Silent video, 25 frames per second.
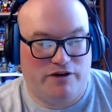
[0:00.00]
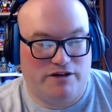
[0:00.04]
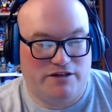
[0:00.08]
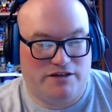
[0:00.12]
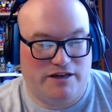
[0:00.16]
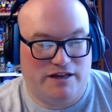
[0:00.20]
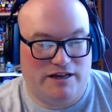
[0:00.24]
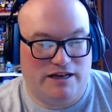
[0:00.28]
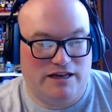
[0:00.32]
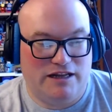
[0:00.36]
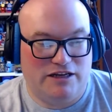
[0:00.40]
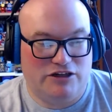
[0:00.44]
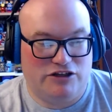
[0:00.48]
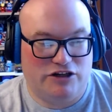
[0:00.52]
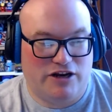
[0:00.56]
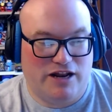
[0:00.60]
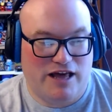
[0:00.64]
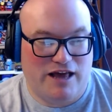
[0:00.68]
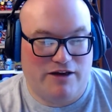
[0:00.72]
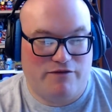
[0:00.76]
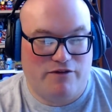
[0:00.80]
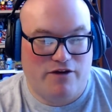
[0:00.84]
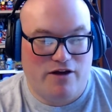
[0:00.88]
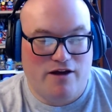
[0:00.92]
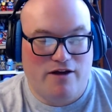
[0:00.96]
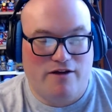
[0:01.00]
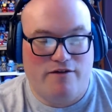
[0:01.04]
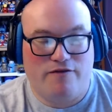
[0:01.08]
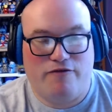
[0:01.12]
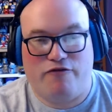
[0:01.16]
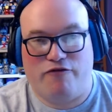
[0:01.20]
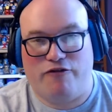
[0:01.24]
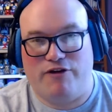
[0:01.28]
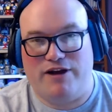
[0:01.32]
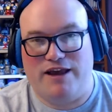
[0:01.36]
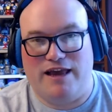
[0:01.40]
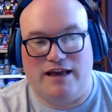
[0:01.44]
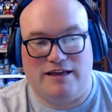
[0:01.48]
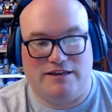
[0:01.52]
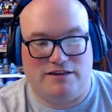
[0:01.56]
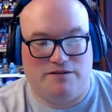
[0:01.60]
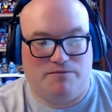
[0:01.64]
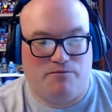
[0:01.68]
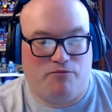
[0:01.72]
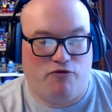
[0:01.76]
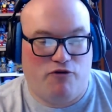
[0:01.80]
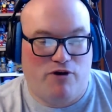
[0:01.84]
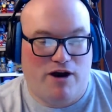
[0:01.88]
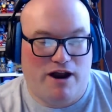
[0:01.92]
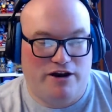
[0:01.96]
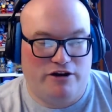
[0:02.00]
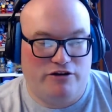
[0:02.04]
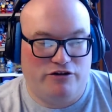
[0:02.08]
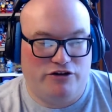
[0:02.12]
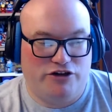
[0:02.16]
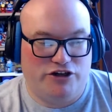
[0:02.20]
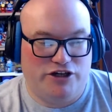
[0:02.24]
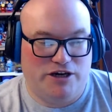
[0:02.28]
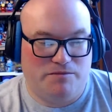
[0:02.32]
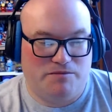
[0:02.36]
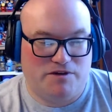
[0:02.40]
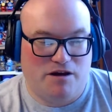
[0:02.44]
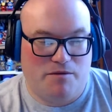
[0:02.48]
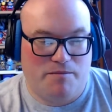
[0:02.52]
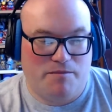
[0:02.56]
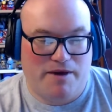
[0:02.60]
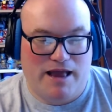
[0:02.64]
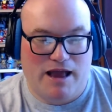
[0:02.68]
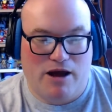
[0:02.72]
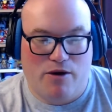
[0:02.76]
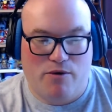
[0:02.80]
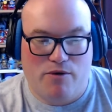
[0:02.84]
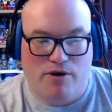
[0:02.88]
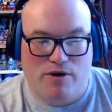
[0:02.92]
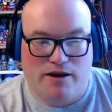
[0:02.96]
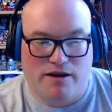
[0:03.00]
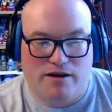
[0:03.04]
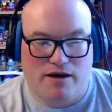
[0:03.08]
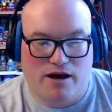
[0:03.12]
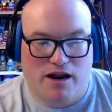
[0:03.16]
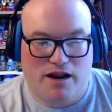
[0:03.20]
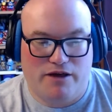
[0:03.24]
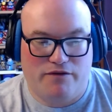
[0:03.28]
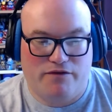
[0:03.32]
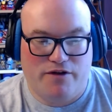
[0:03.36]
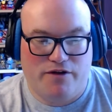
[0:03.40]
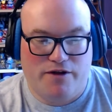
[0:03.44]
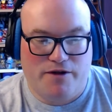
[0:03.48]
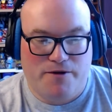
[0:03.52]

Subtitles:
So they're literally going to have 3 years of brand new ships coming out, and kind of